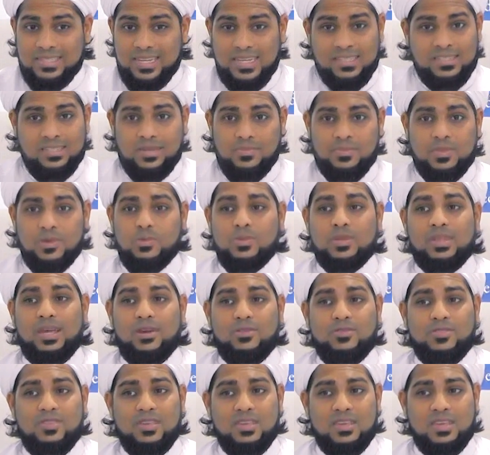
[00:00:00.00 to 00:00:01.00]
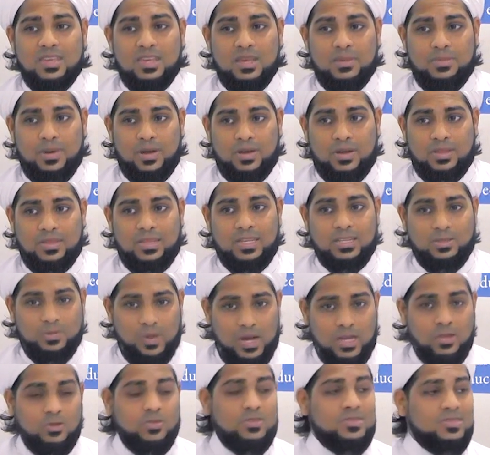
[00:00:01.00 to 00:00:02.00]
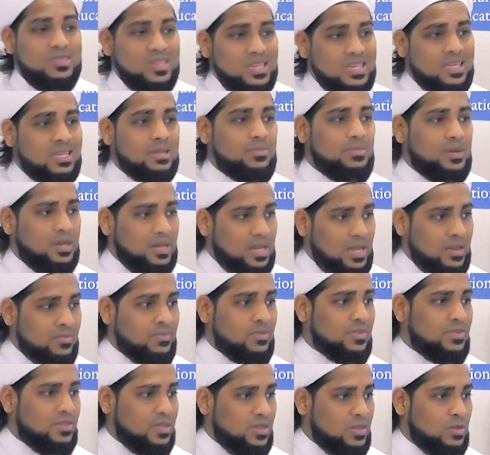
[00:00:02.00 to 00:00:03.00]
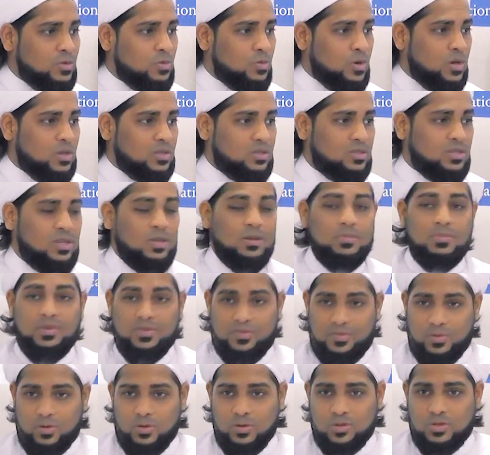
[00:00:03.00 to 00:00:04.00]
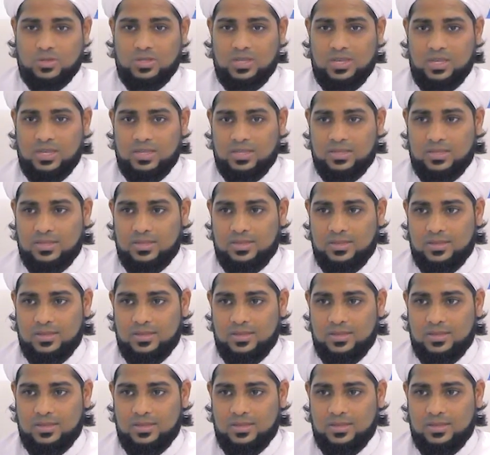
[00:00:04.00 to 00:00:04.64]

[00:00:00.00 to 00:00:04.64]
say something without thinking about it. That's why you think about everything you want before you say it.